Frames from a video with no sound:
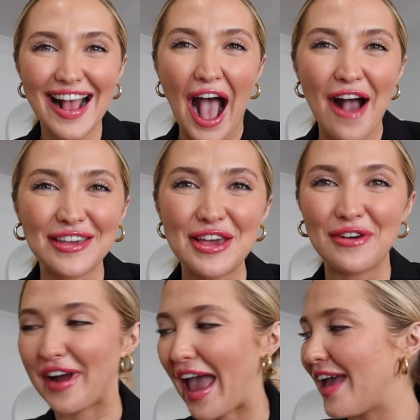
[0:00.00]
How
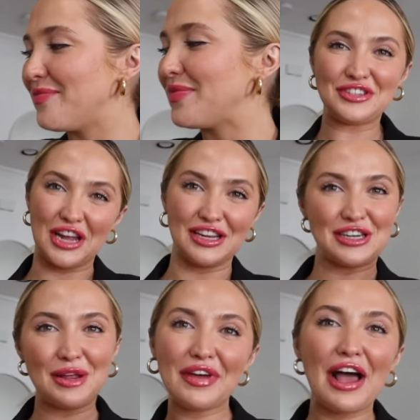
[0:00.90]
cute, right? Changed
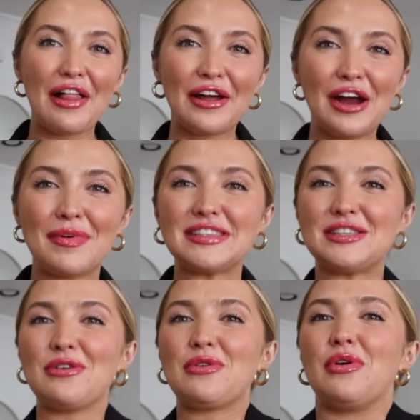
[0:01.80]
up the color, but
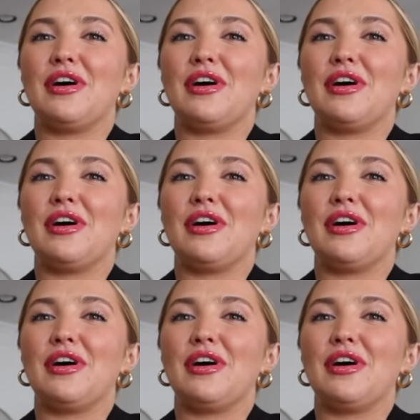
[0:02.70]
still cool.